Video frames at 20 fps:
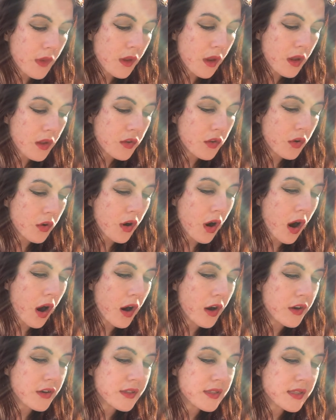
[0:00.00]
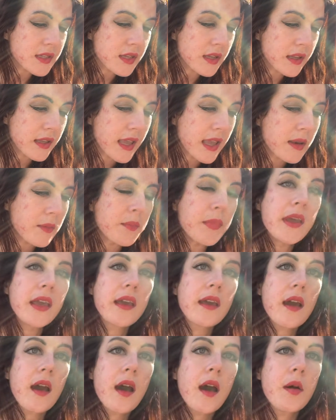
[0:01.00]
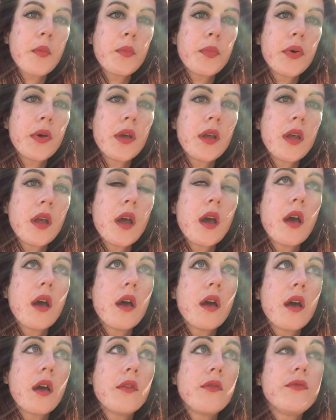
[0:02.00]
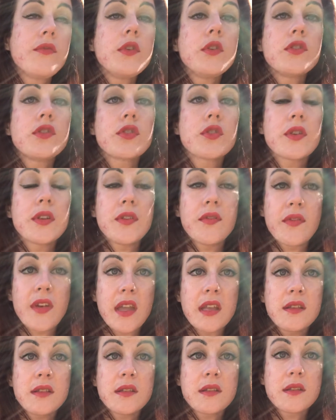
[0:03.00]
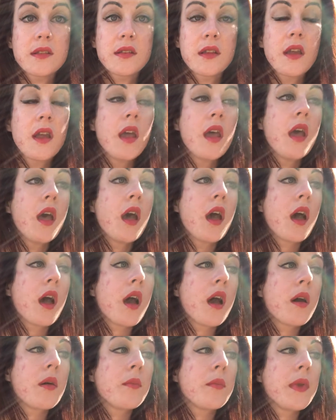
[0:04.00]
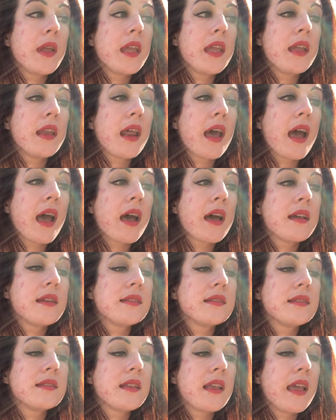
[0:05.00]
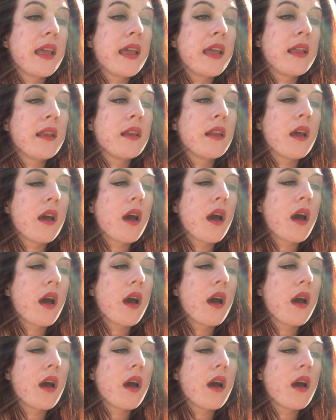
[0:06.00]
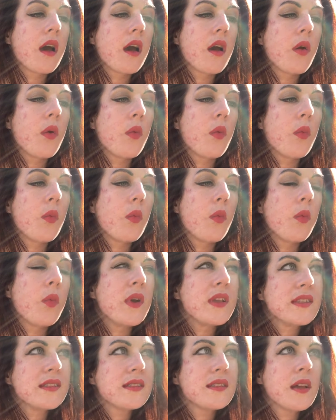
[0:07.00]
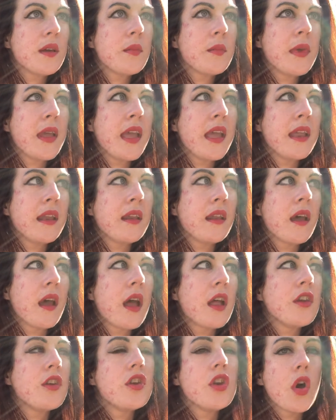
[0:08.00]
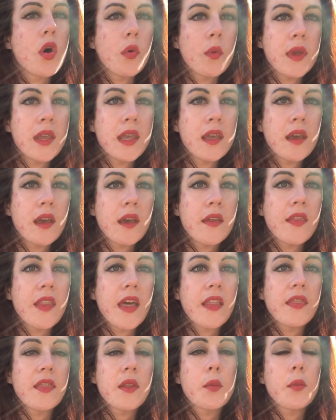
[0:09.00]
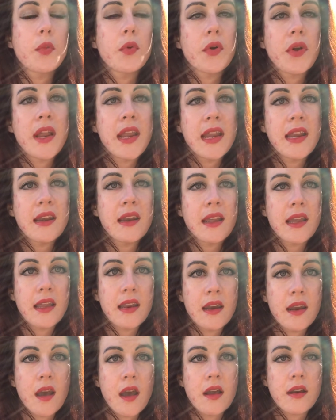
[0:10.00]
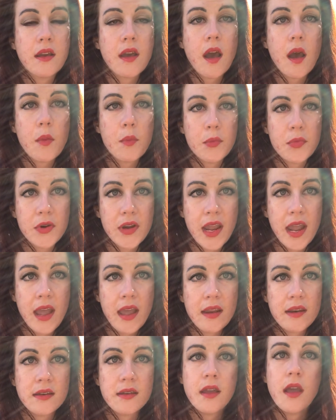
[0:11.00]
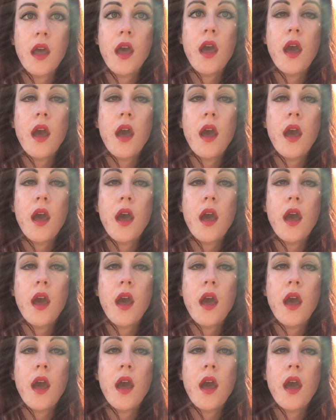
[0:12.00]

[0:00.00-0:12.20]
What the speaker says: Your heart can pick up future events. It has an wisdom and a knowing that the brain cannot comprehend.